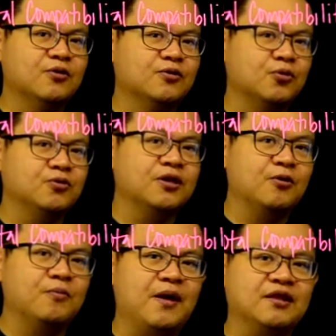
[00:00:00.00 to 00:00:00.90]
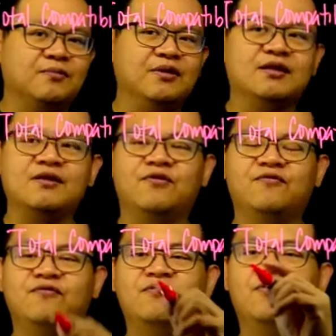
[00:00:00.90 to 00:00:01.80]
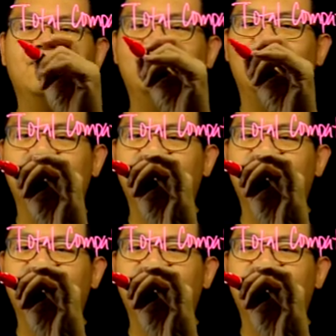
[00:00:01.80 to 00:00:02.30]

total compatibility of all